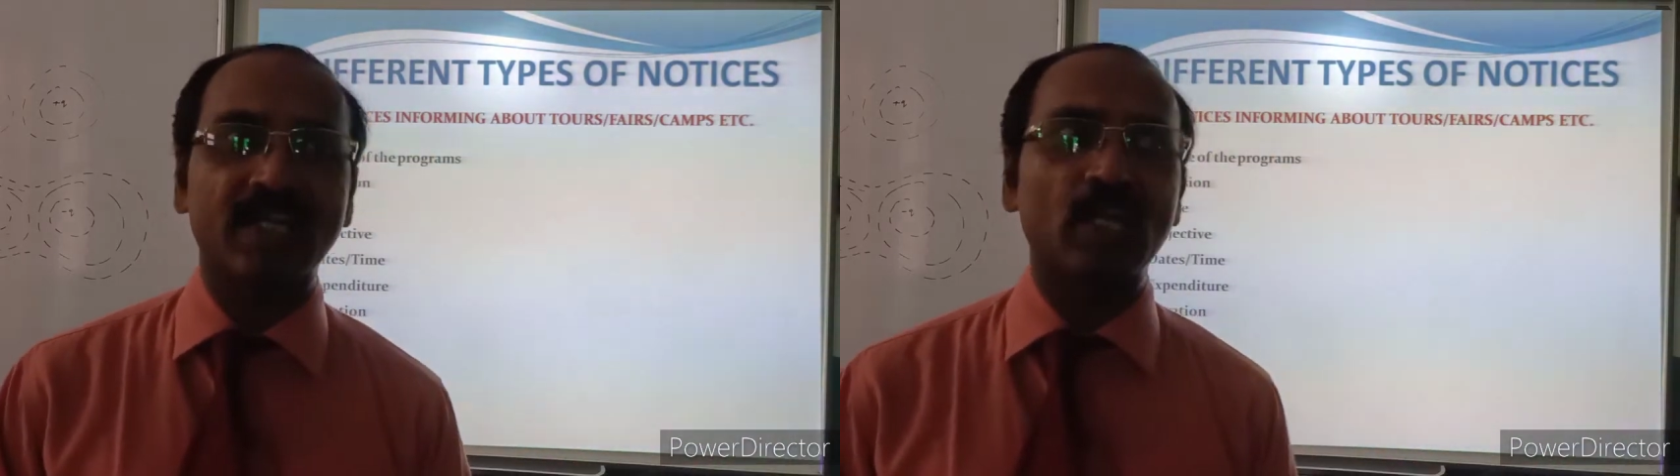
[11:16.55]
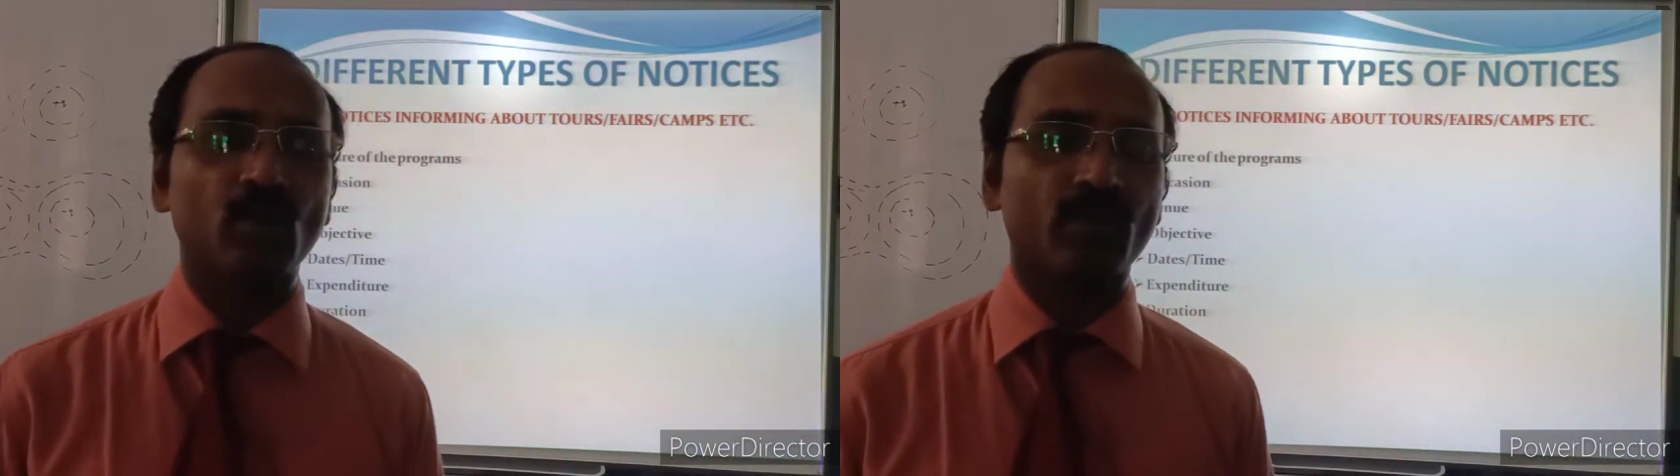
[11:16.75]

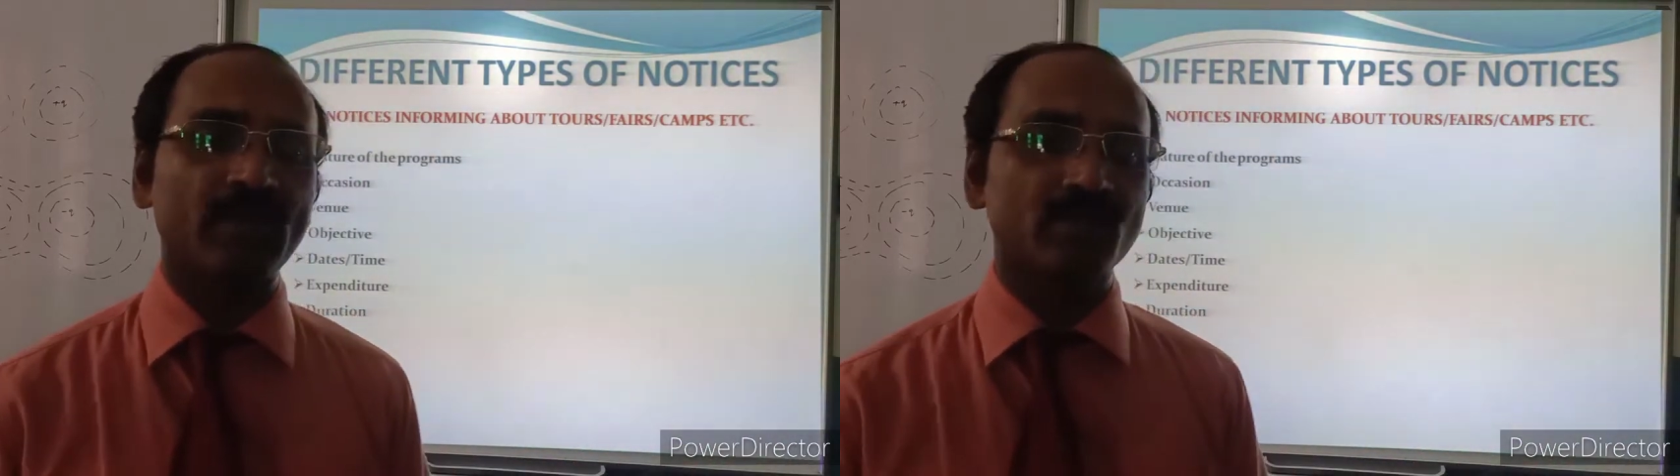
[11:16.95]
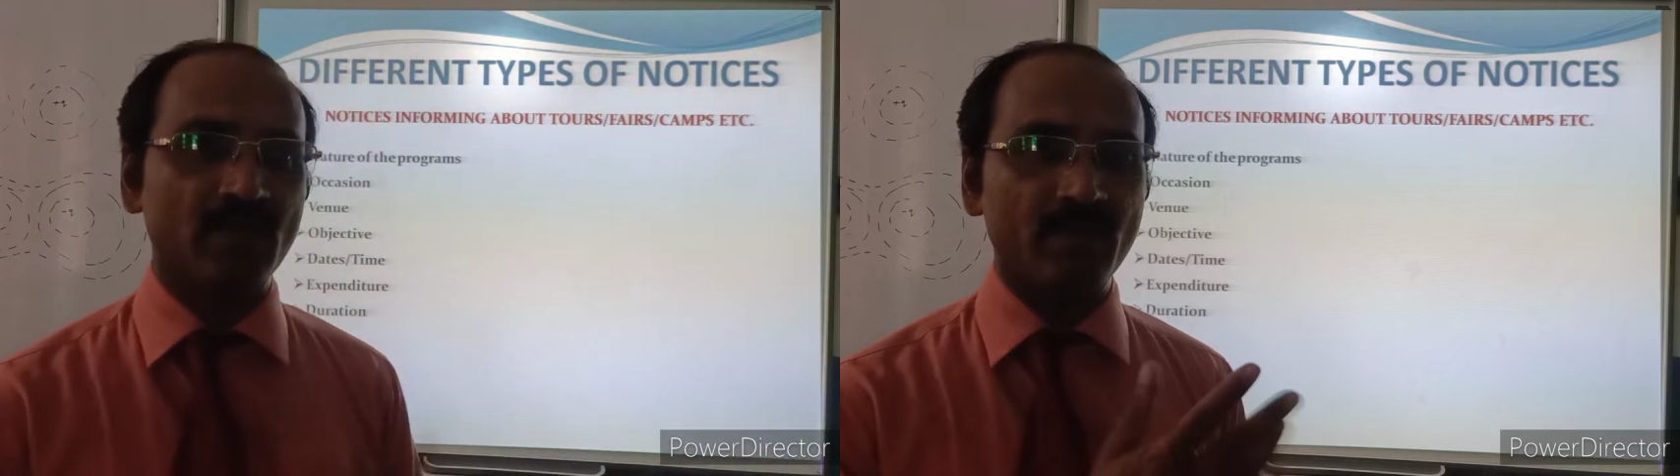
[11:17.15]
Study tour
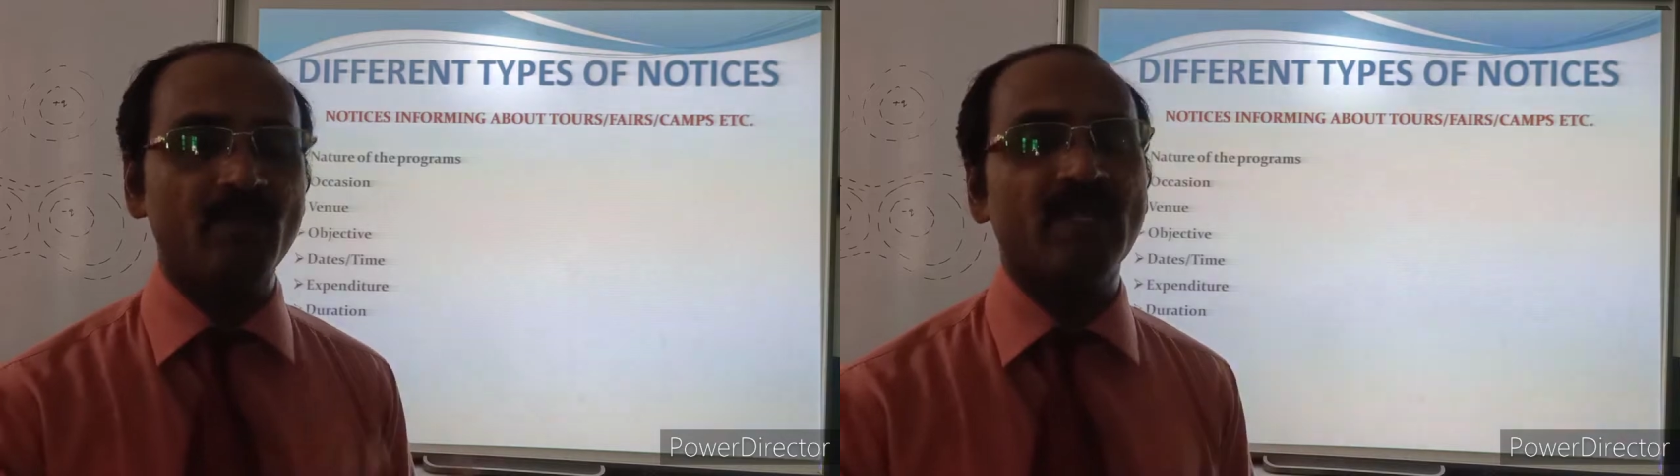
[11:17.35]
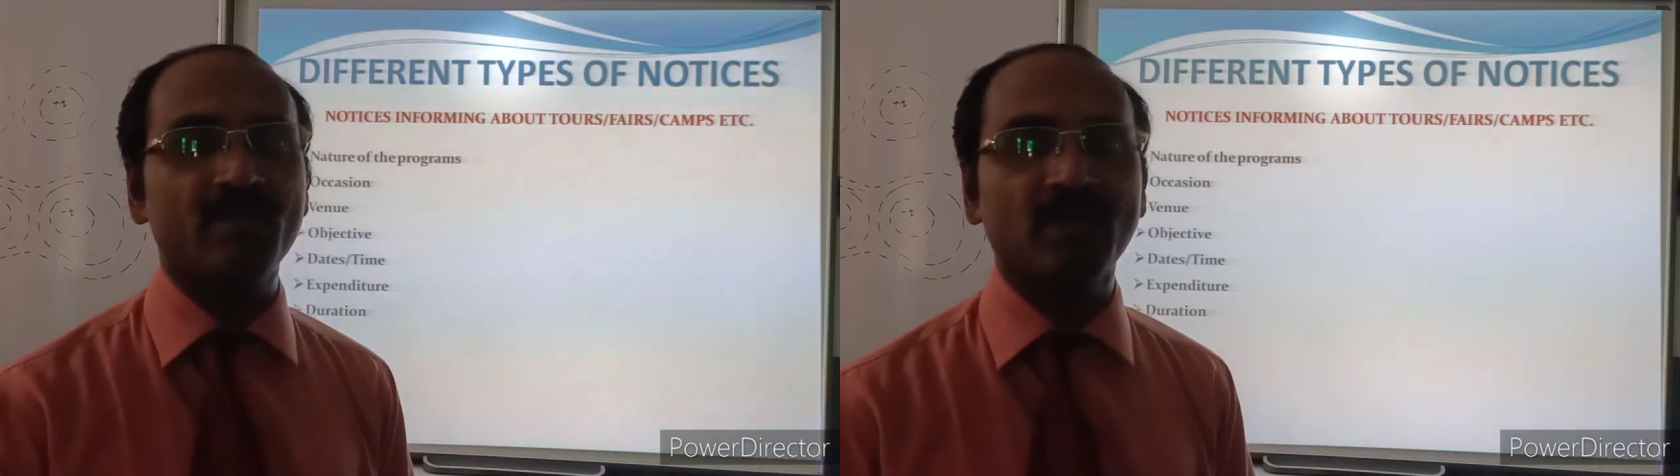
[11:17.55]
means maybe
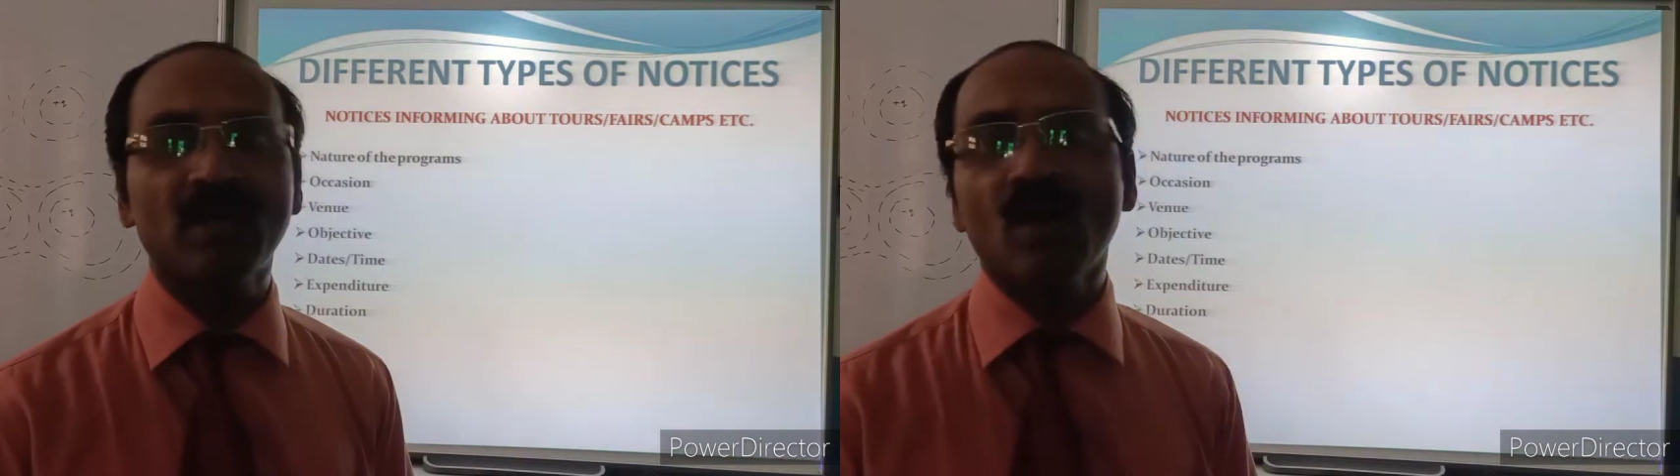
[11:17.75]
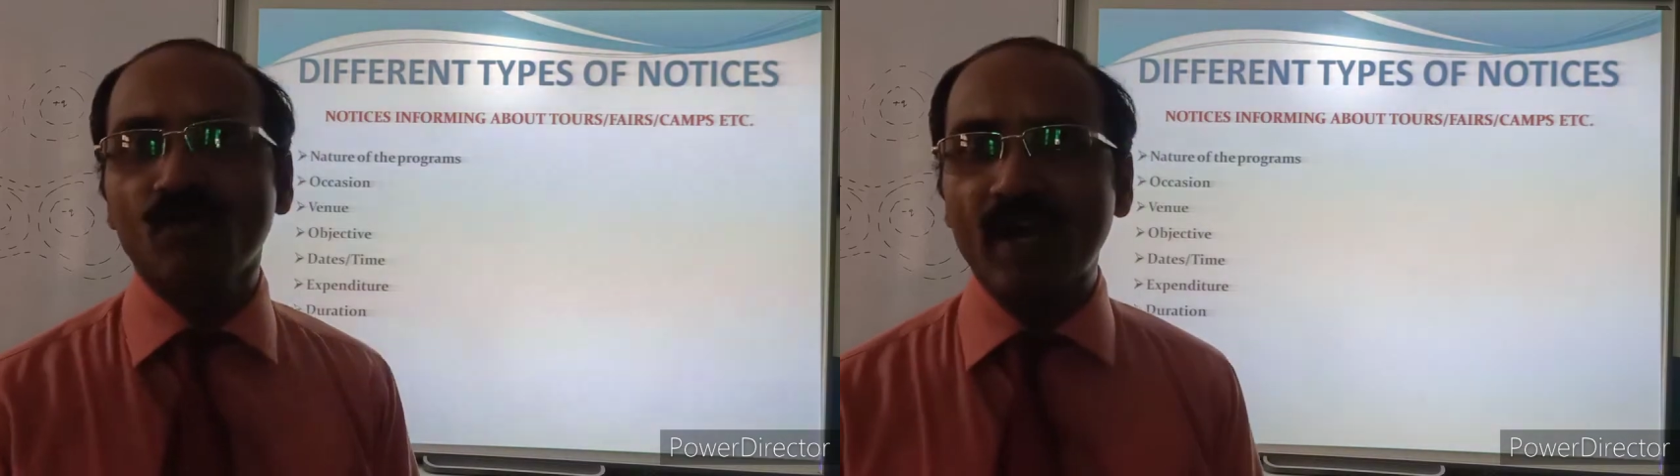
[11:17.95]
minimum